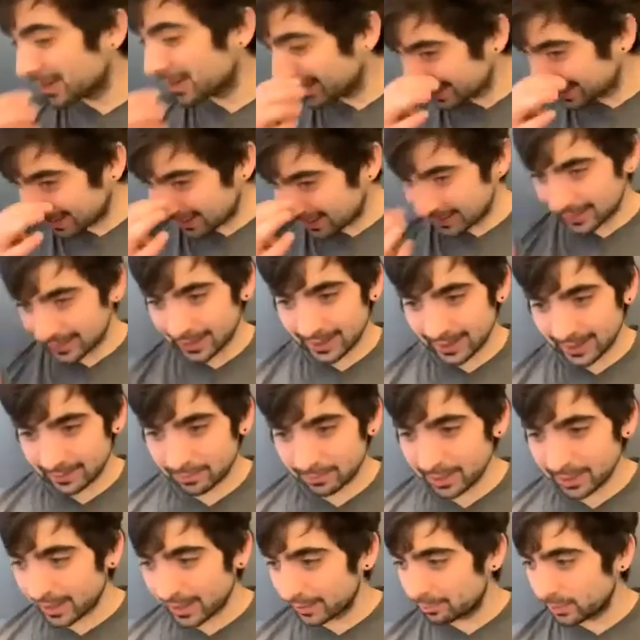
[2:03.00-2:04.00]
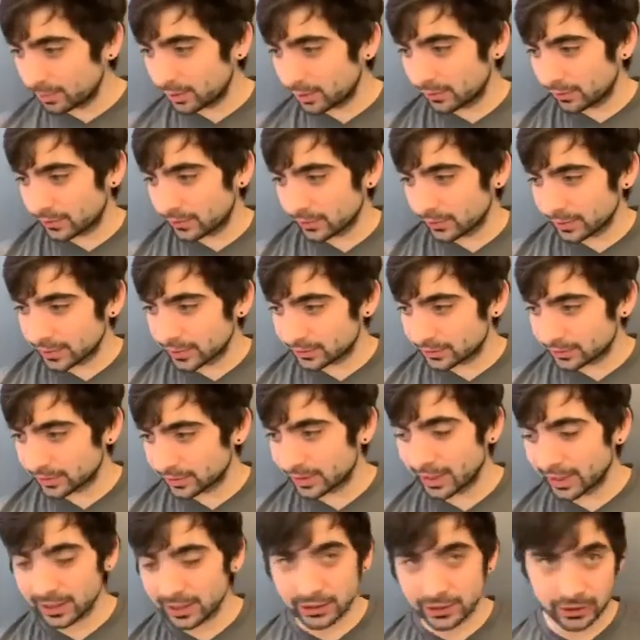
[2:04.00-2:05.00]
anything in my beautiful
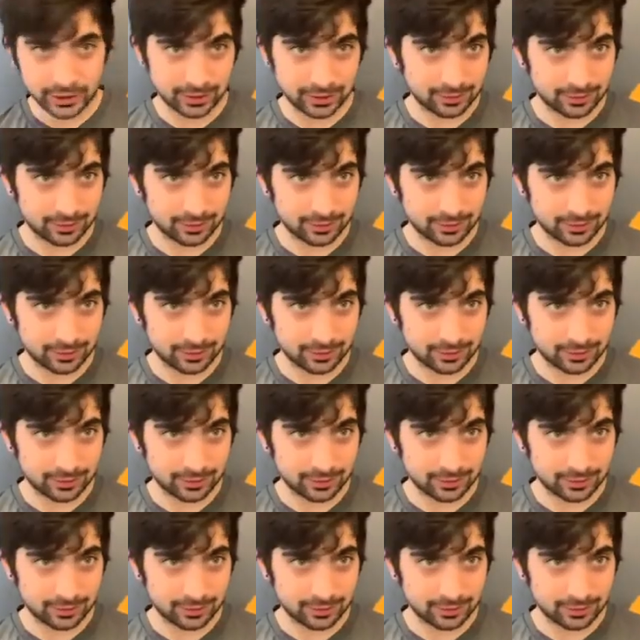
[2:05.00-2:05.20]
introduction?